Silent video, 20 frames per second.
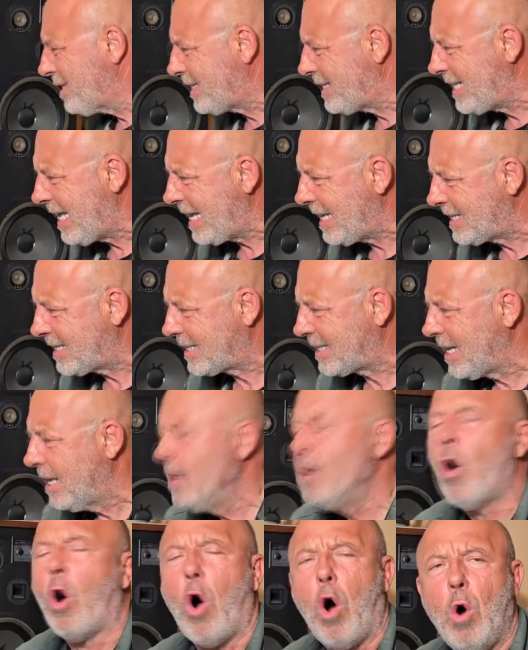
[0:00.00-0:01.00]
six
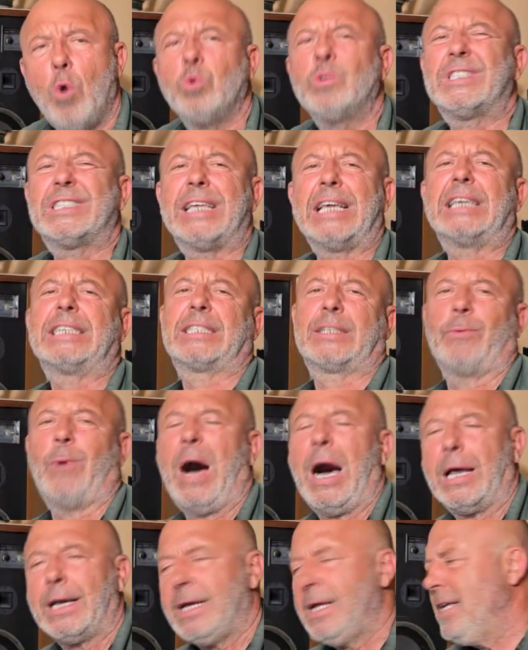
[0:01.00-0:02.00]
oh six
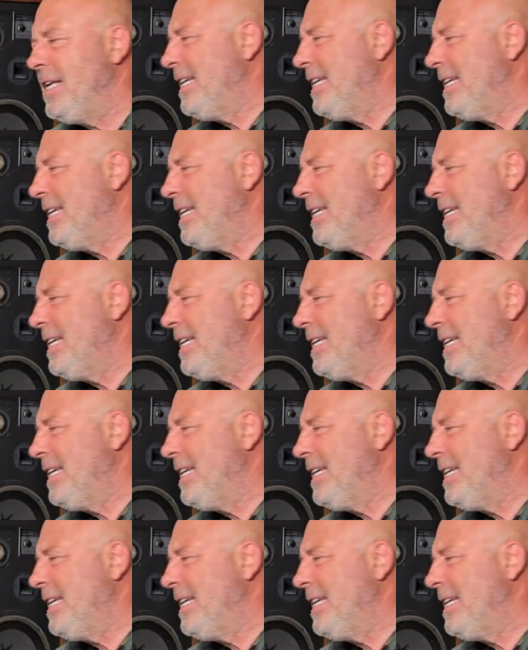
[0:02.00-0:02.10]
one